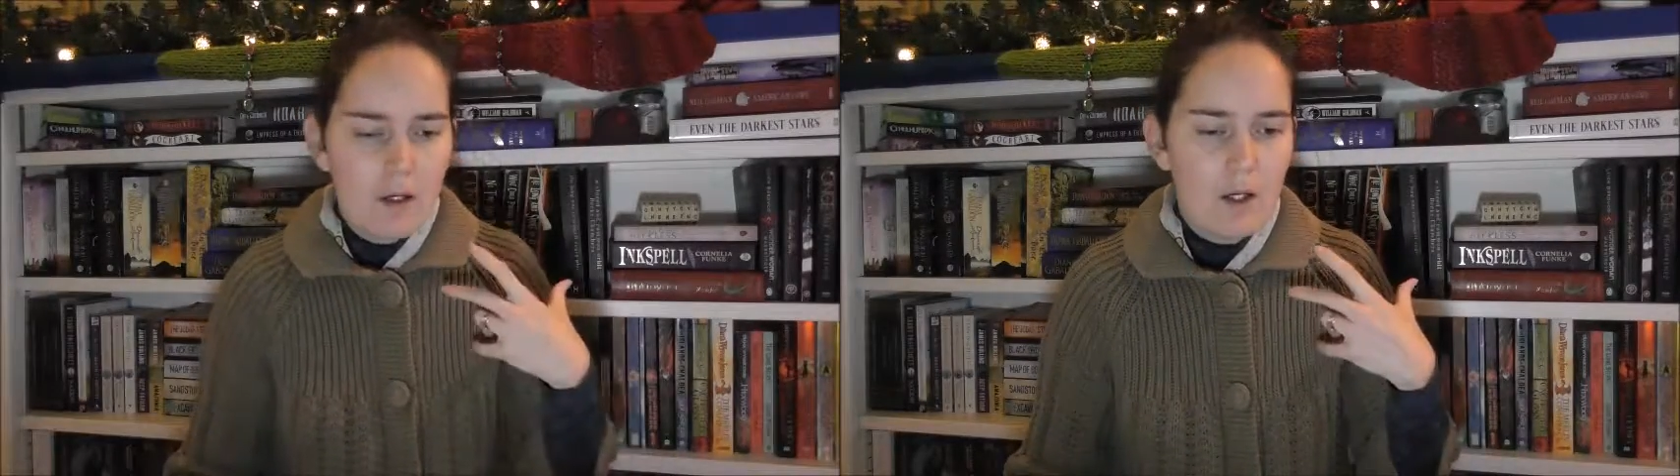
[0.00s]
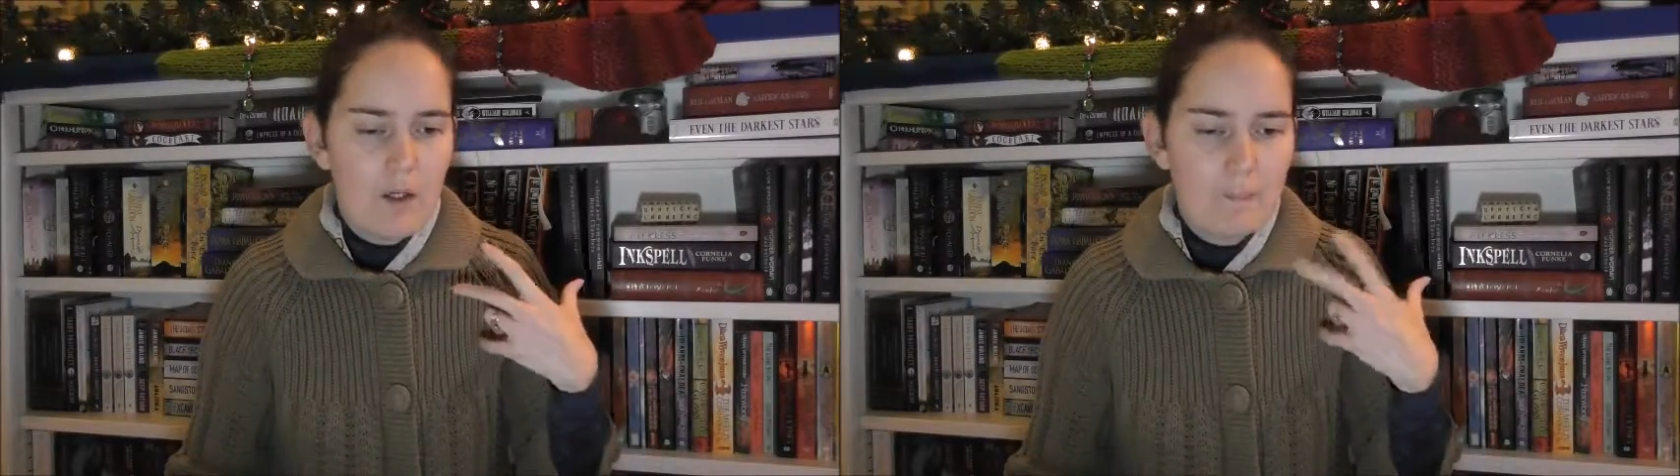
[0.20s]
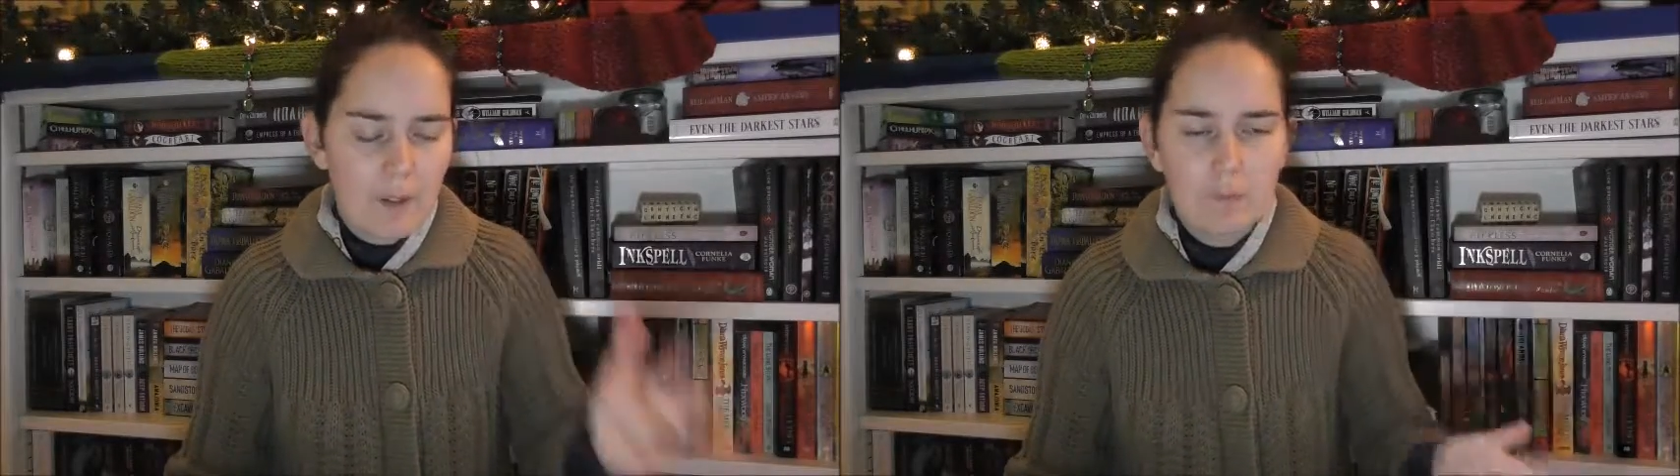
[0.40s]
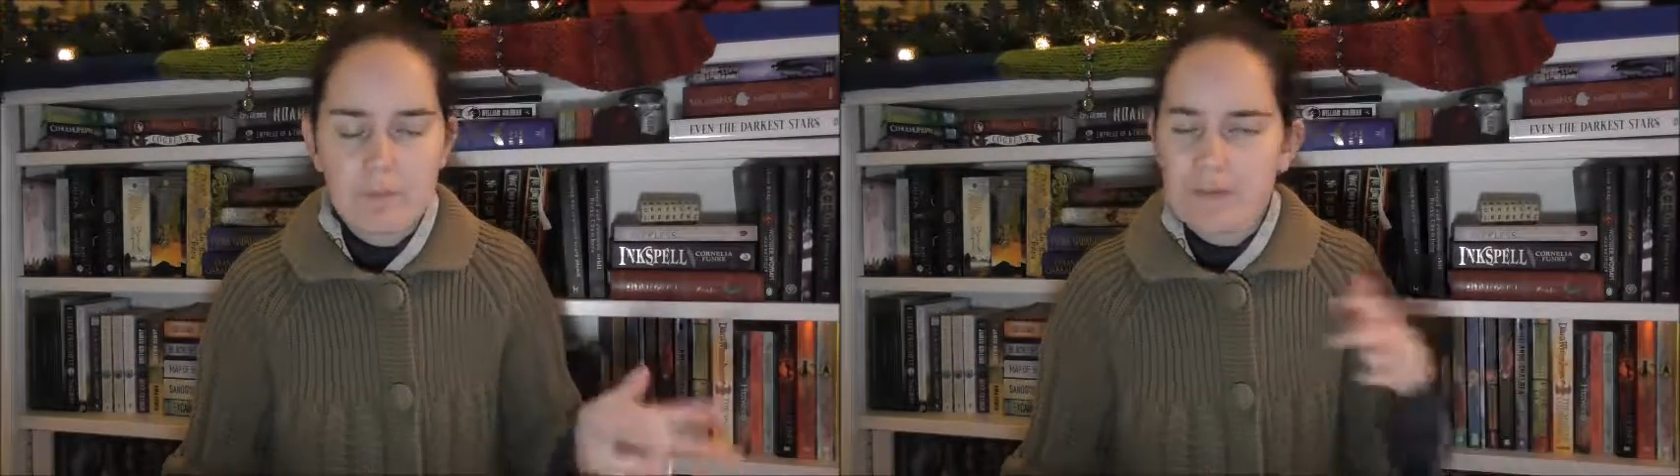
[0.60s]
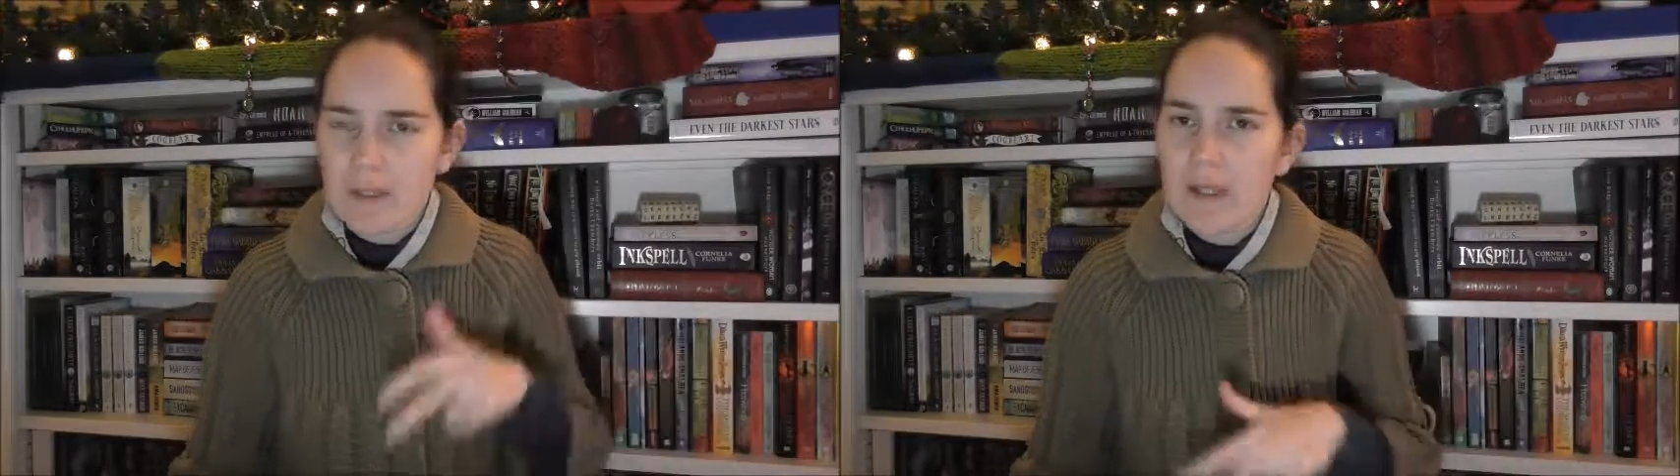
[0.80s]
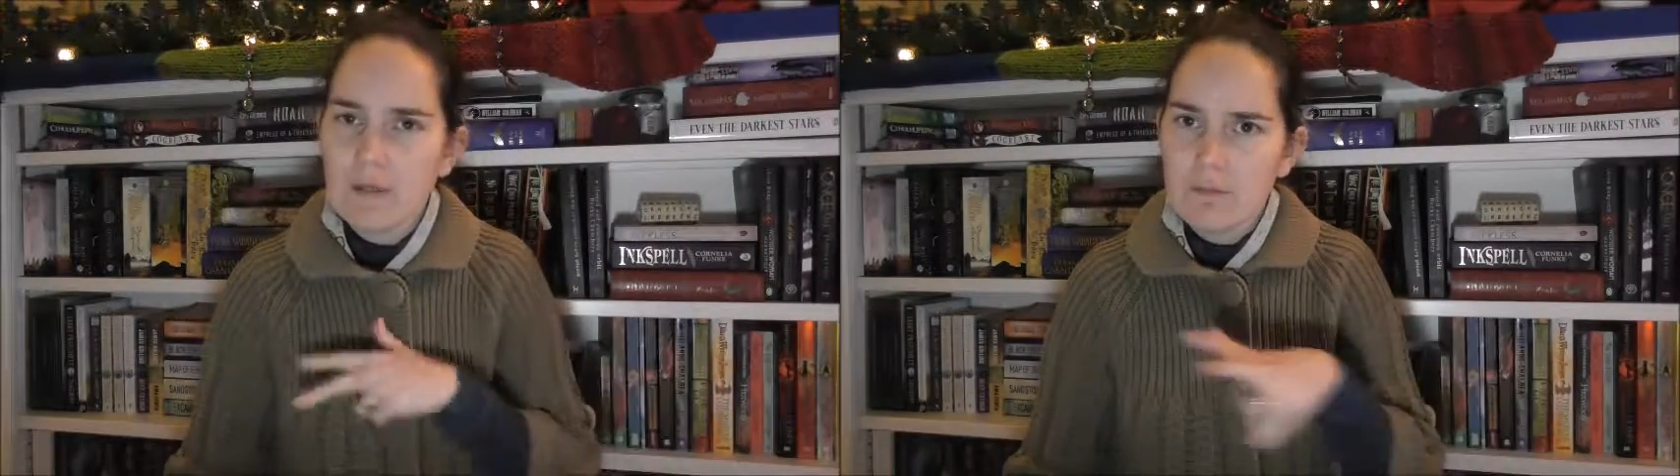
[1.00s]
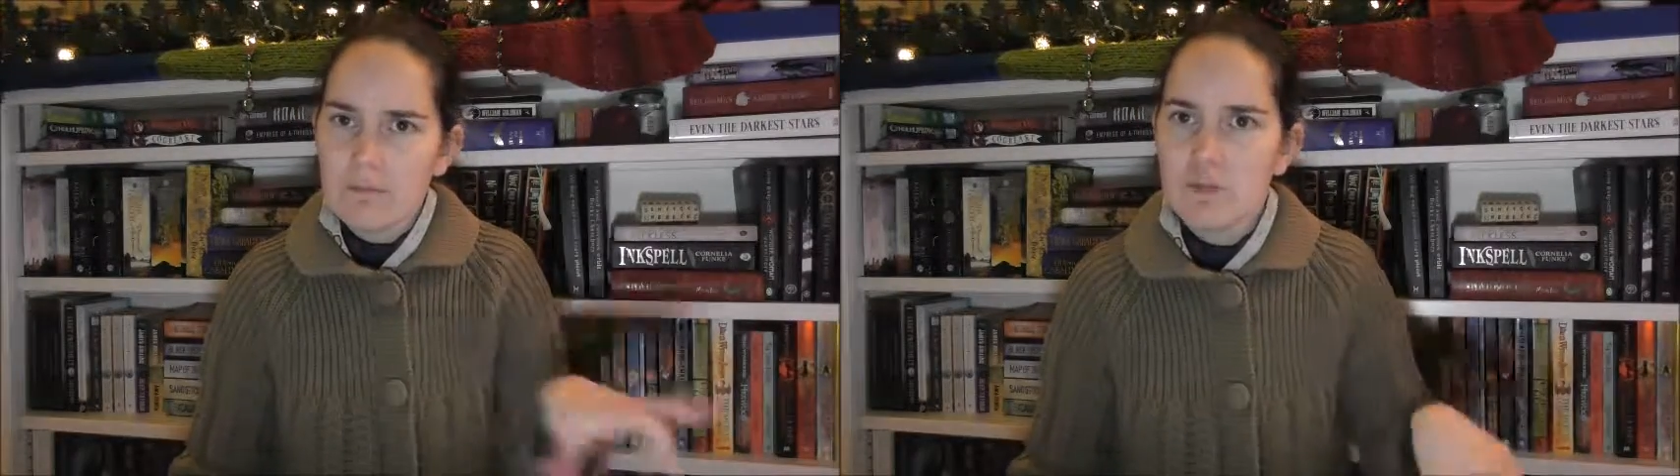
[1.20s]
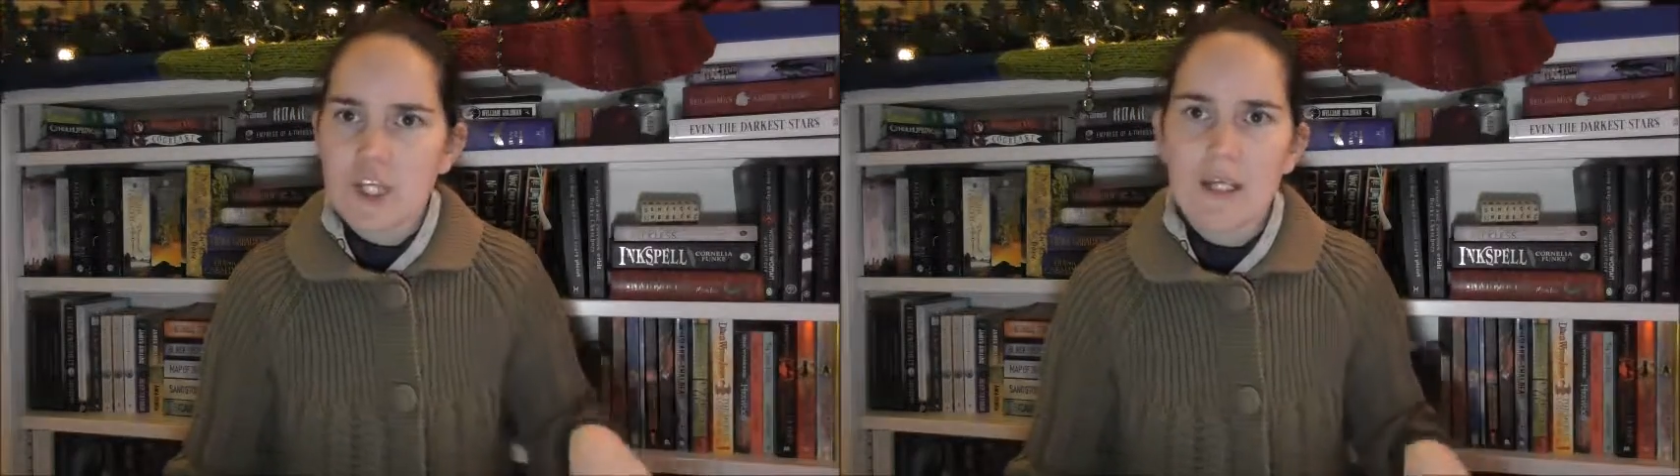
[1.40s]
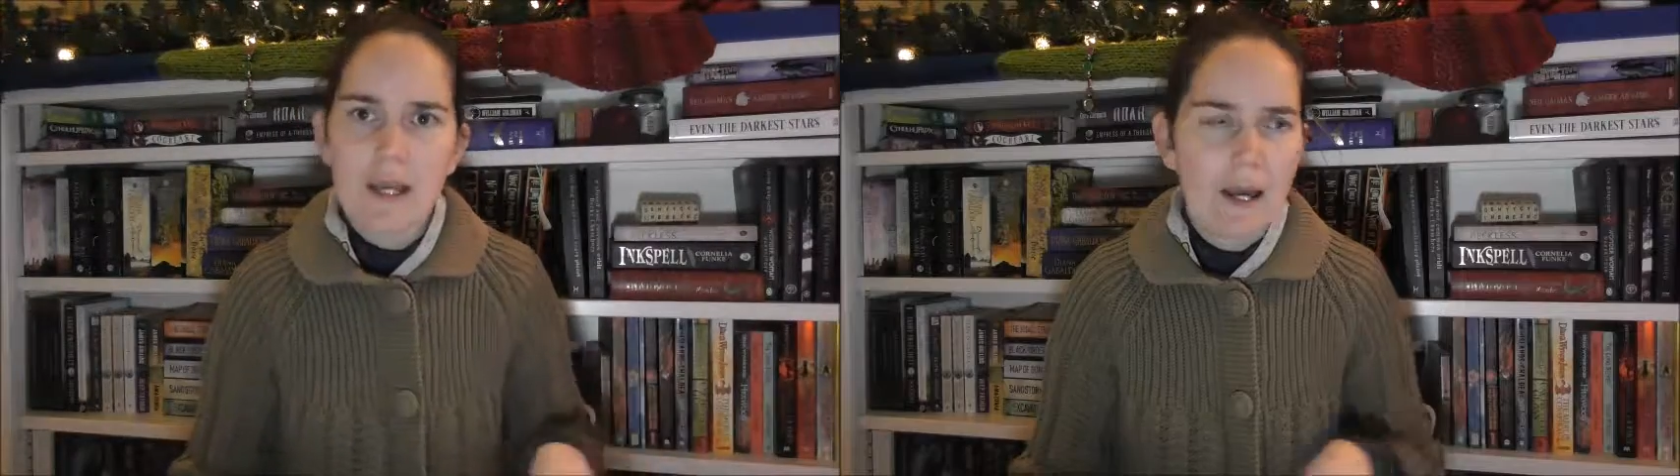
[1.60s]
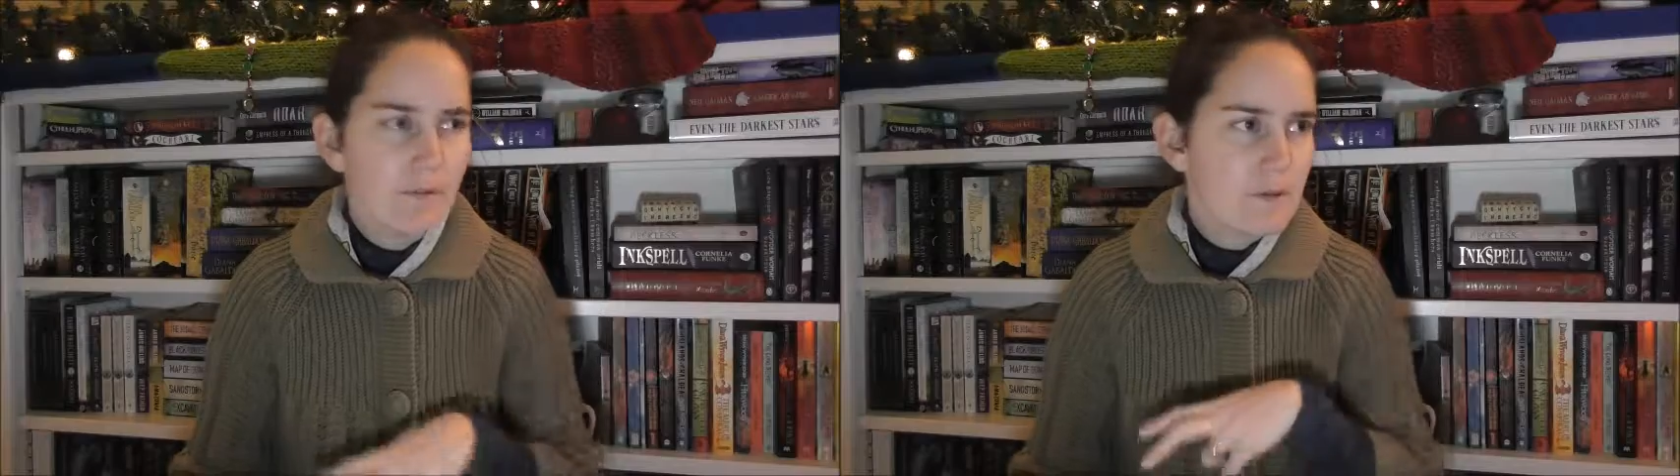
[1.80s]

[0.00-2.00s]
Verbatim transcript: um, I would say check it out